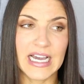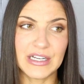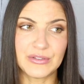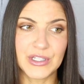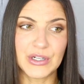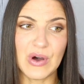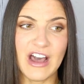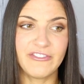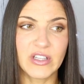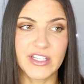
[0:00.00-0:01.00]
I don't know.
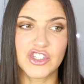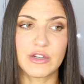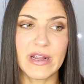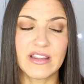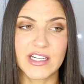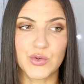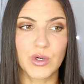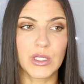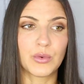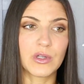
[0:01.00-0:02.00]
I feel like she made that
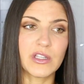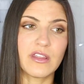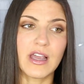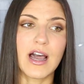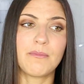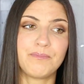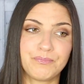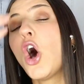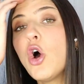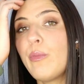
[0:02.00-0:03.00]
twirly whirly thing up.
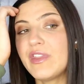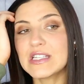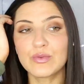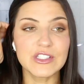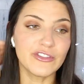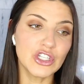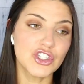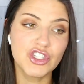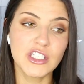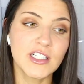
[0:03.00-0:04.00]
I hope this was
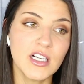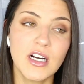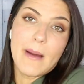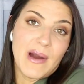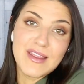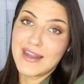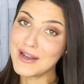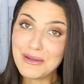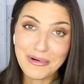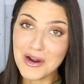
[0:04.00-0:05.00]
first year and by the
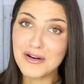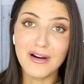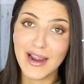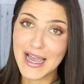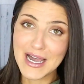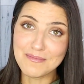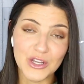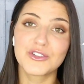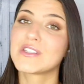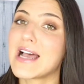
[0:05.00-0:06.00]
end of the program,
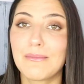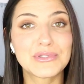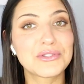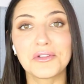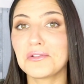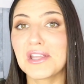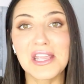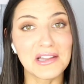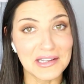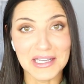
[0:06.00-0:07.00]
you're just absolutely
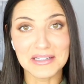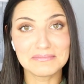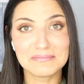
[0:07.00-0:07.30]
killing it.